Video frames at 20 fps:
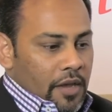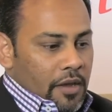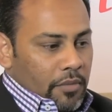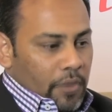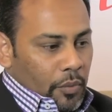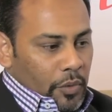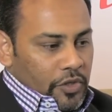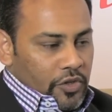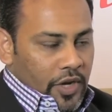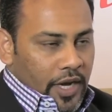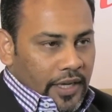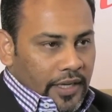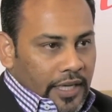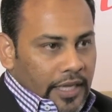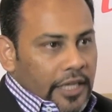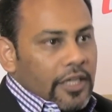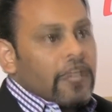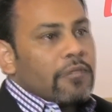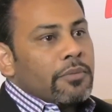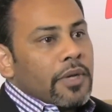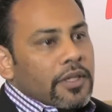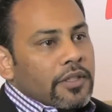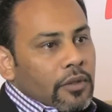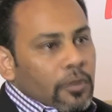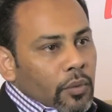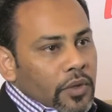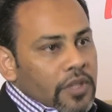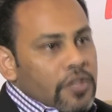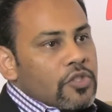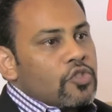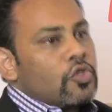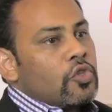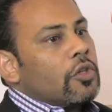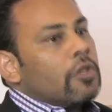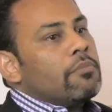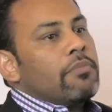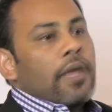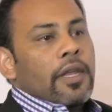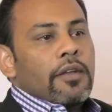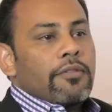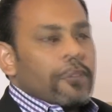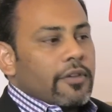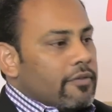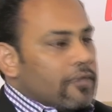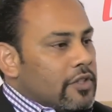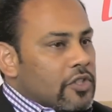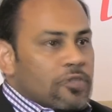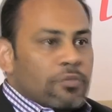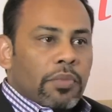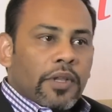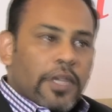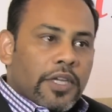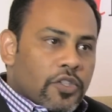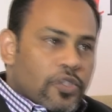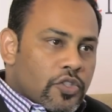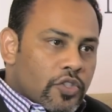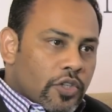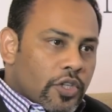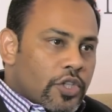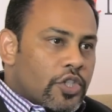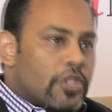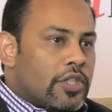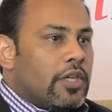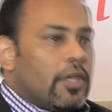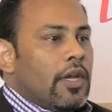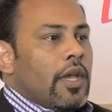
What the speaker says: but we try to get incremental wins, show the benefit of display and search,